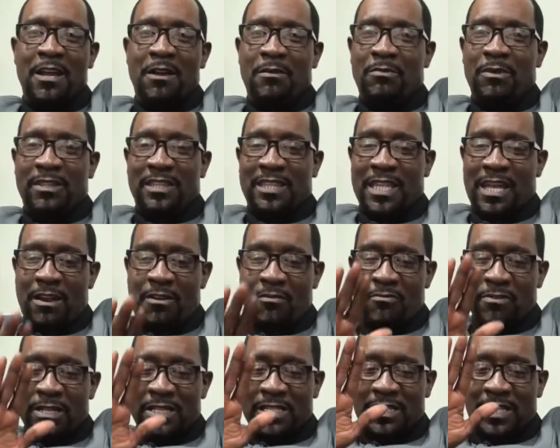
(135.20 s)
But
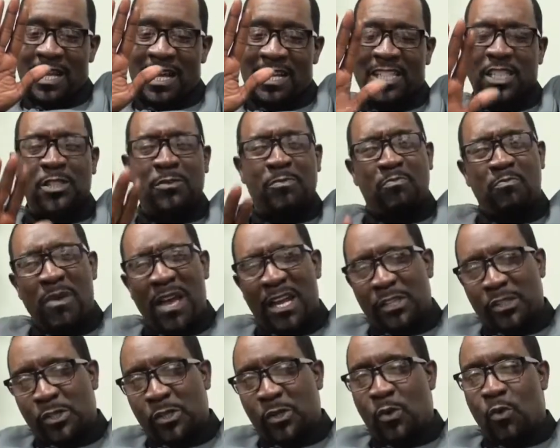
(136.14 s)
there is a
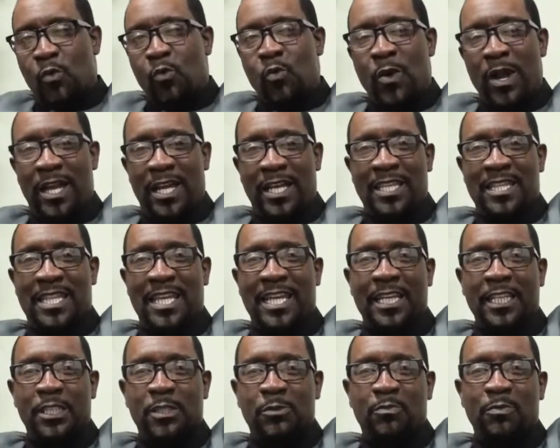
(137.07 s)
special way
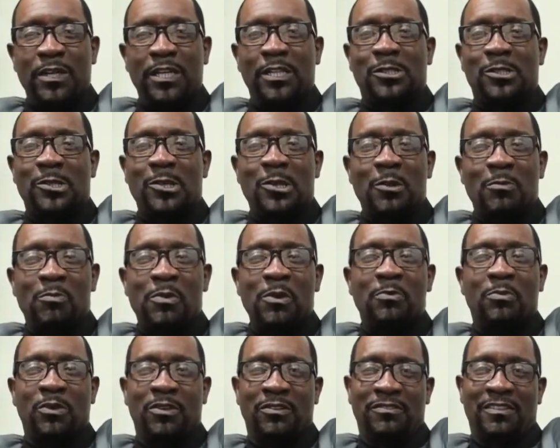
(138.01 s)
that He speaks to the
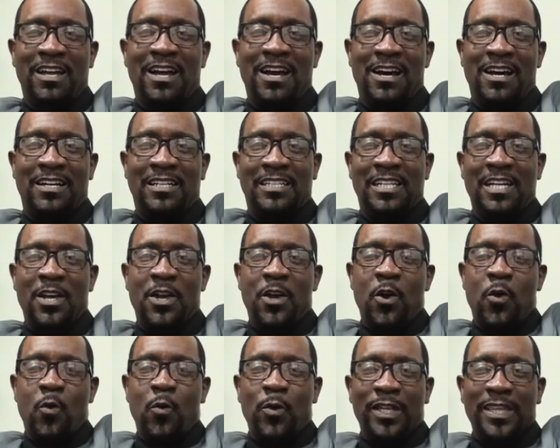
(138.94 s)
people of God
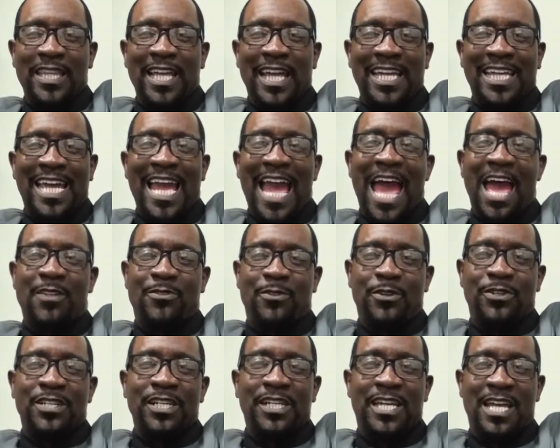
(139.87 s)
when they
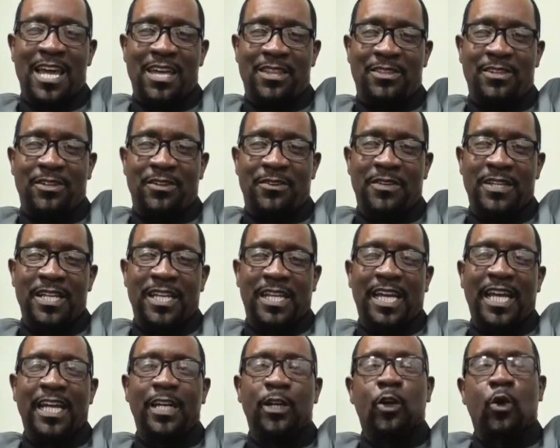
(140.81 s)
gather together
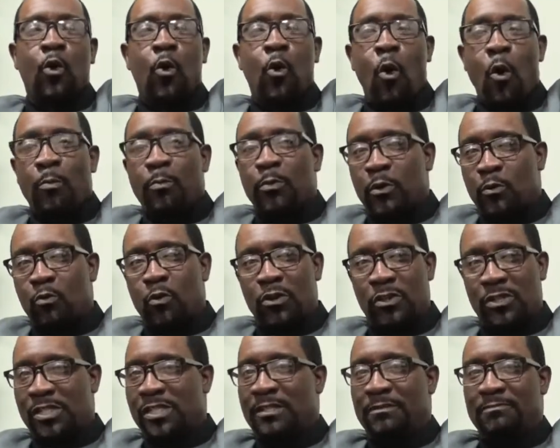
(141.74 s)
in corporate
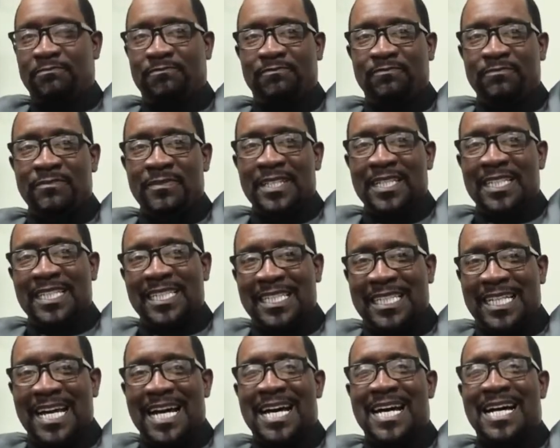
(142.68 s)
worship.
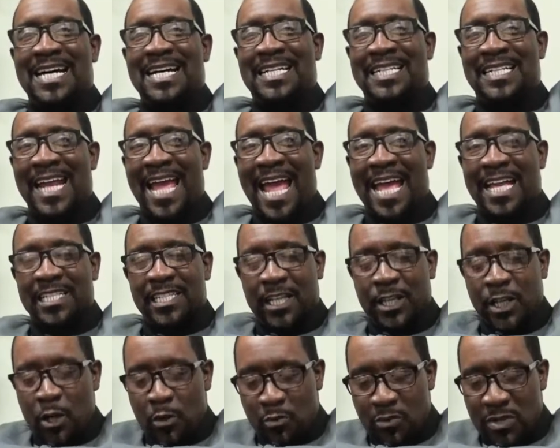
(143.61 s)
God has
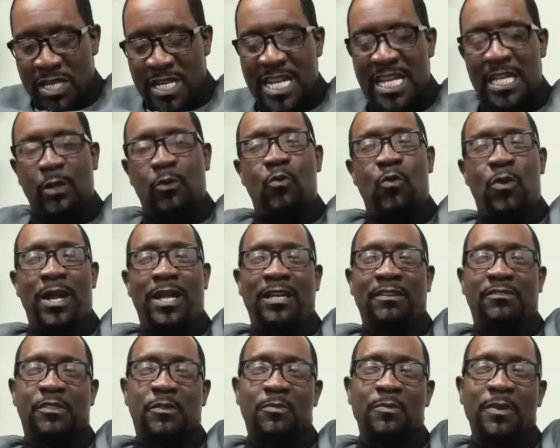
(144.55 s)
a unique way
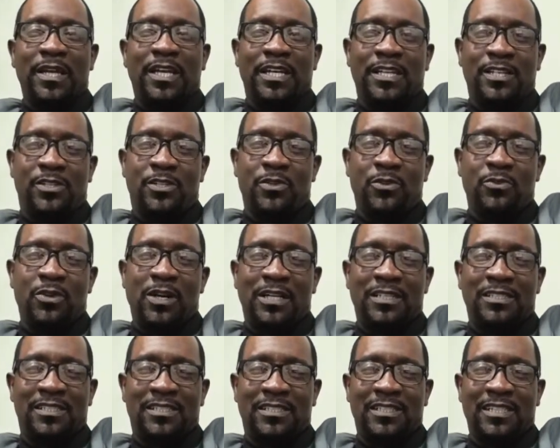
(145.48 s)
of speaking to
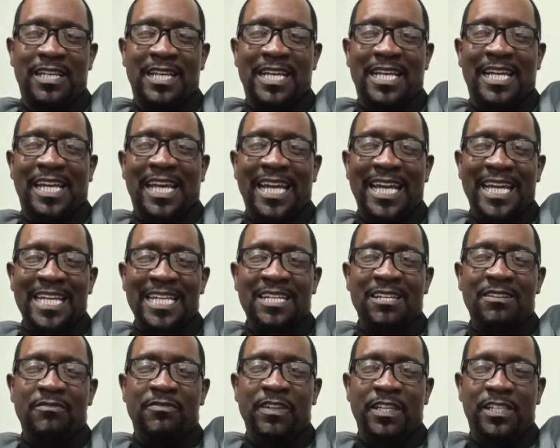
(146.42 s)
us
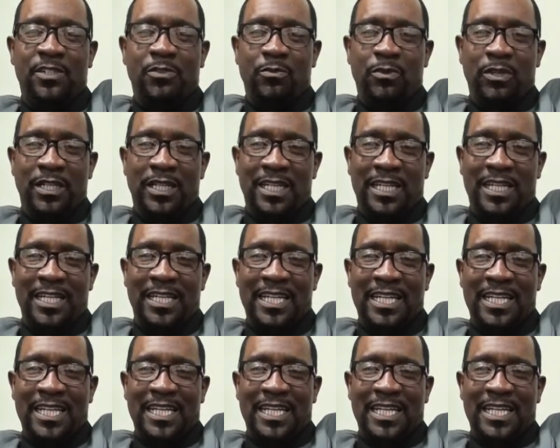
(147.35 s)
individually